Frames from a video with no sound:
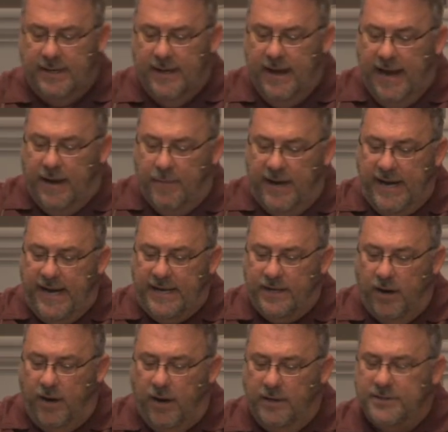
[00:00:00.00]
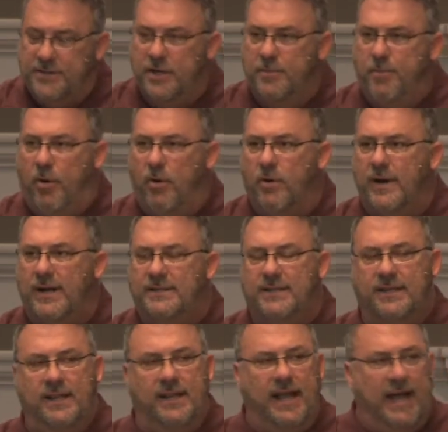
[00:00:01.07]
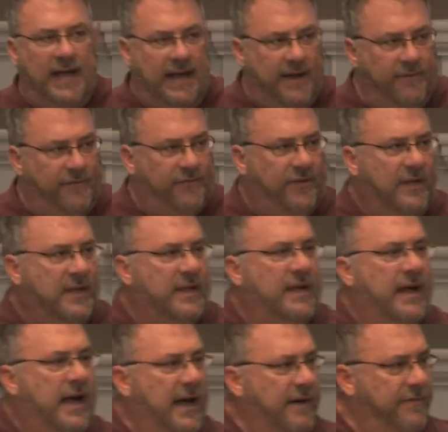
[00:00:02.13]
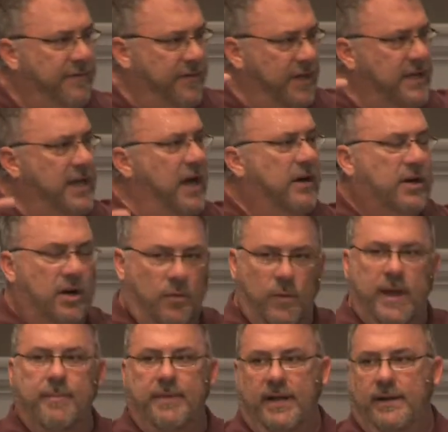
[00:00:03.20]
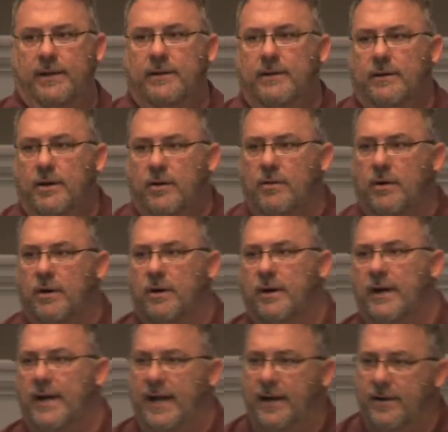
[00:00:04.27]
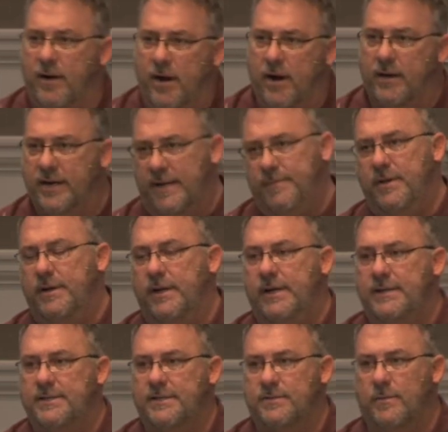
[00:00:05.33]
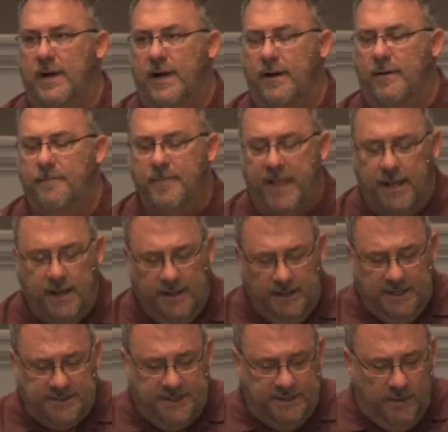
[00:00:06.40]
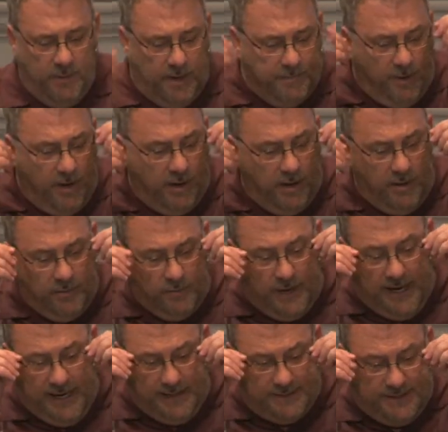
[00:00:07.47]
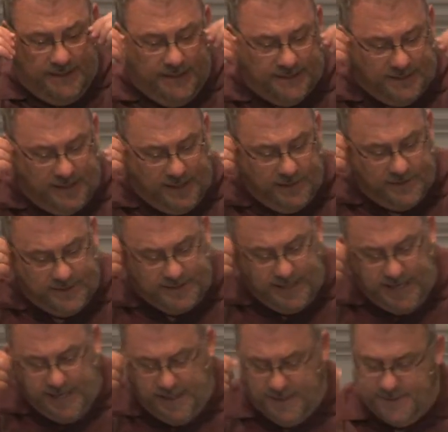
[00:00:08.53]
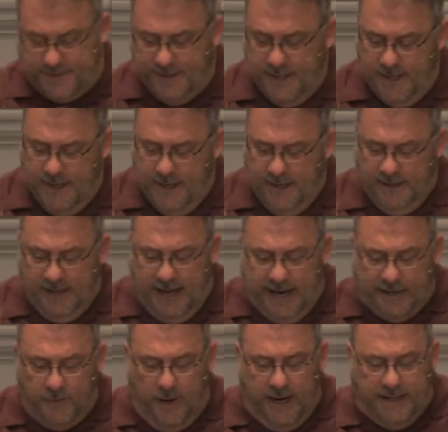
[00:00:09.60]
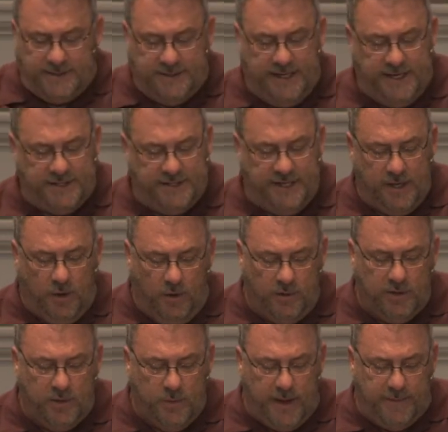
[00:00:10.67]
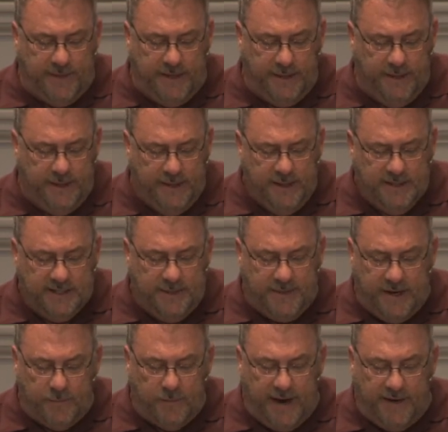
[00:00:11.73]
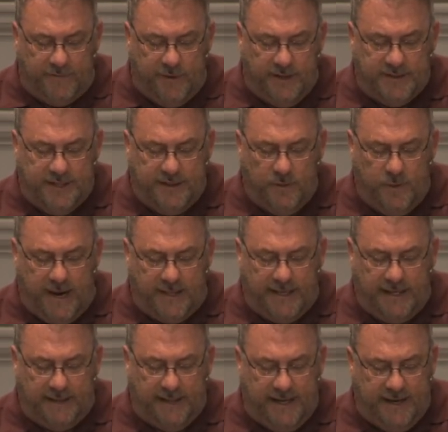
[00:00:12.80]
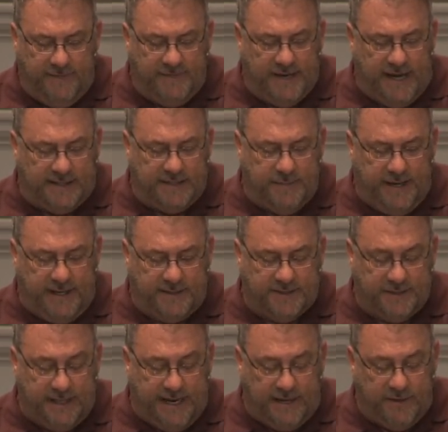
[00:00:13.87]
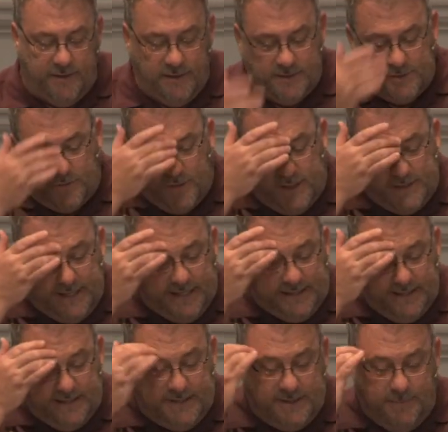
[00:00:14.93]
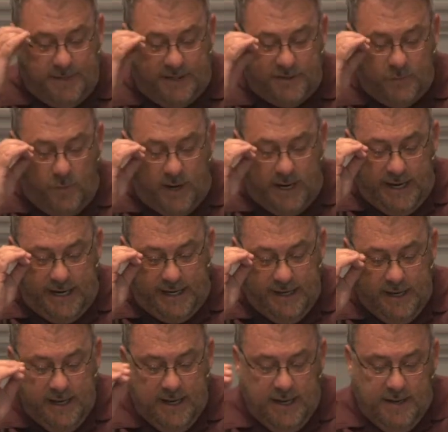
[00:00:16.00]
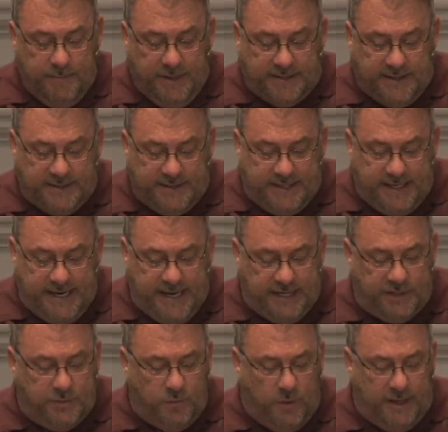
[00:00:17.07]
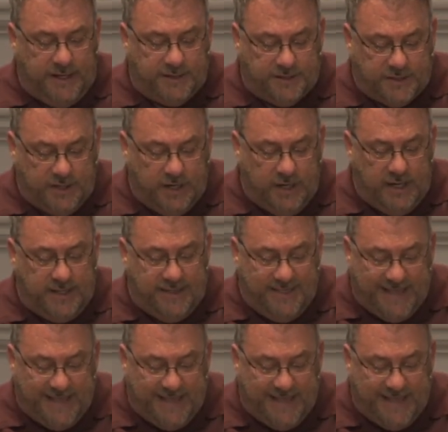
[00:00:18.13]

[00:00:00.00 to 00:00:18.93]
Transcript: And we need to also pour into the lives of the younger women who are in our communities as well. Listen to what Paul writes in his letter to Titus. Likewise, teach the older women to be reverent in the way they live, not to be slanderers or addicted to much wine, but to teach what is good.